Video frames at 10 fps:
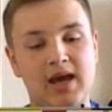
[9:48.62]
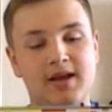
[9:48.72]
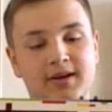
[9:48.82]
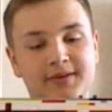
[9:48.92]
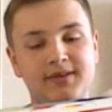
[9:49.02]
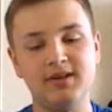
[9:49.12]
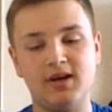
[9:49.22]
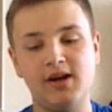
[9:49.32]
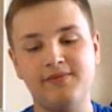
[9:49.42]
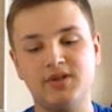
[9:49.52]
And I think
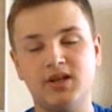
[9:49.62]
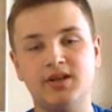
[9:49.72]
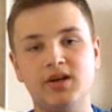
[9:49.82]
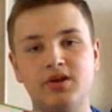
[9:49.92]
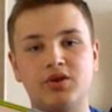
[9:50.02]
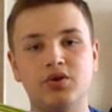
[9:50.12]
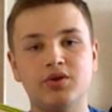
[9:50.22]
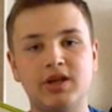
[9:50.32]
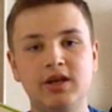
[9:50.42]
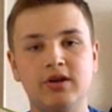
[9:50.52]
I've done a
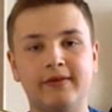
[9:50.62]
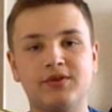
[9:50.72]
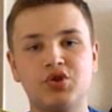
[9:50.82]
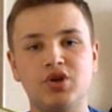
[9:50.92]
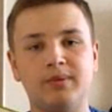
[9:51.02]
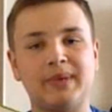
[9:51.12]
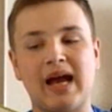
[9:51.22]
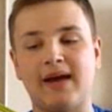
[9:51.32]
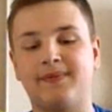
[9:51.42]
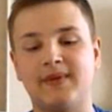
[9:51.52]
good enough job
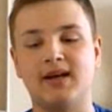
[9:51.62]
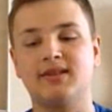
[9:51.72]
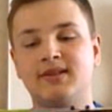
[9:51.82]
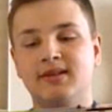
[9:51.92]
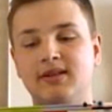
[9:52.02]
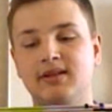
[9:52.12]
at that.